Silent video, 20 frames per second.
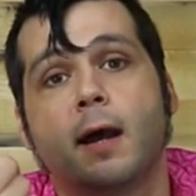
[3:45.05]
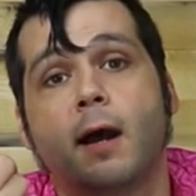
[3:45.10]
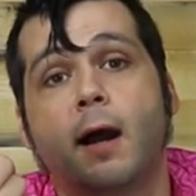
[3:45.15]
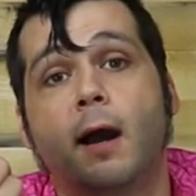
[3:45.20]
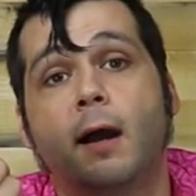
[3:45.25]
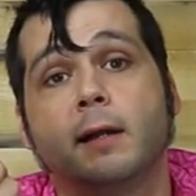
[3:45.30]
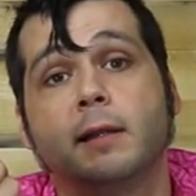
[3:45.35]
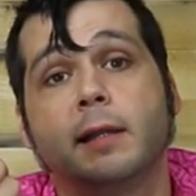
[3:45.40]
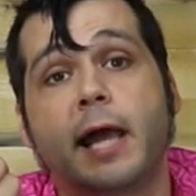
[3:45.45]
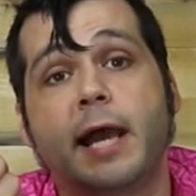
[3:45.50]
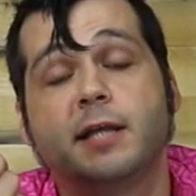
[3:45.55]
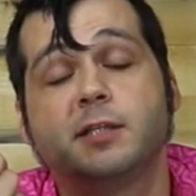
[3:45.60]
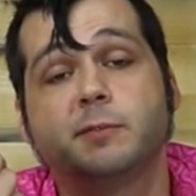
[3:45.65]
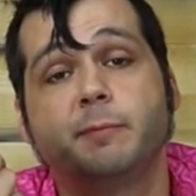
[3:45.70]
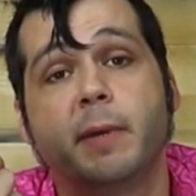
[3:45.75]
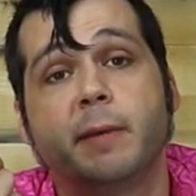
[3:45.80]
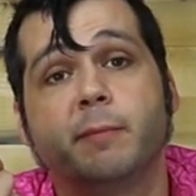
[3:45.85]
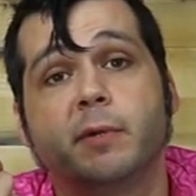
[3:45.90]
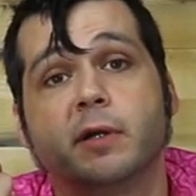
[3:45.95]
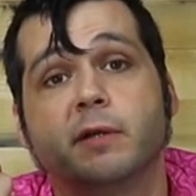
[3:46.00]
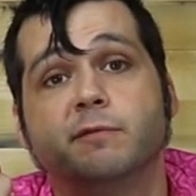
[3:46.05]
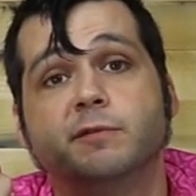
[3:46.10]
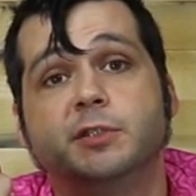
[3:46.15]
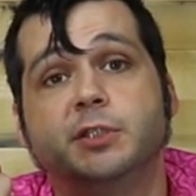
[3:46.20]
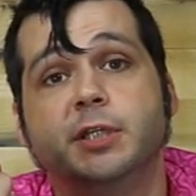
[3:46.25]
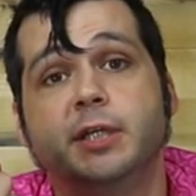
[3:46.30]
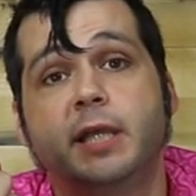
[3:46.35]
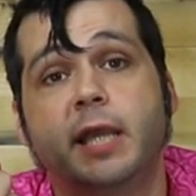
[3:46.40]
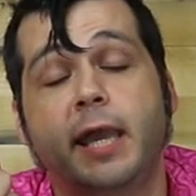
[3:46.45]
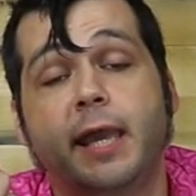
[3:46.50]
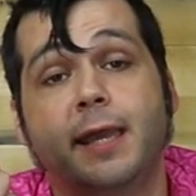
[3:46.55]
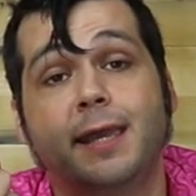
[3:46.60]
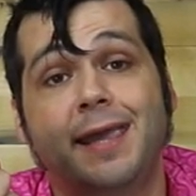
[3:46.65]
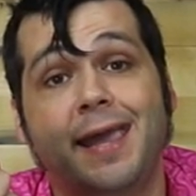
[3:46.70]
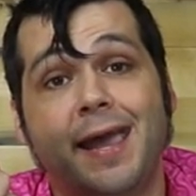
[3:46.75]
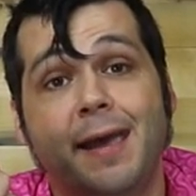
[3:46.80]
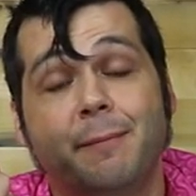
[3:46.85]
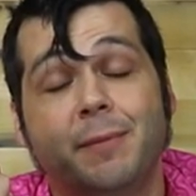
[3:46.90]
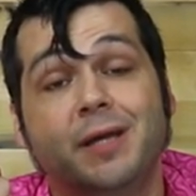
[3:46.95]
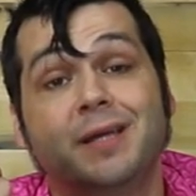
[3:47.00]
Our last member of GK
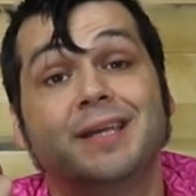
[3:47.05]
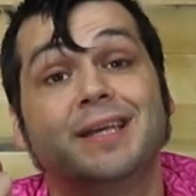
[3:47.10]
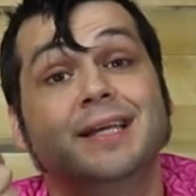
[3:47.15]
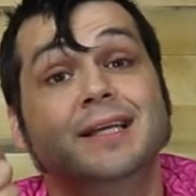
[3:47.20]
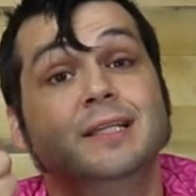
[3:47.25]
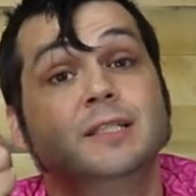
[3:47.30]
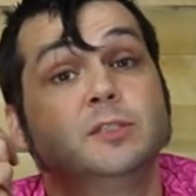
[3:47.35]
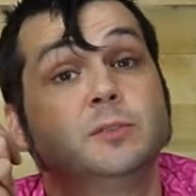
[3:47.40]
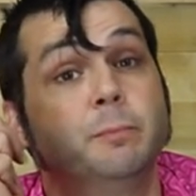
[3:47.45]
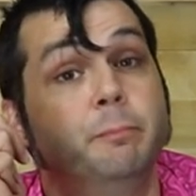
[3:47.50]
Gamma is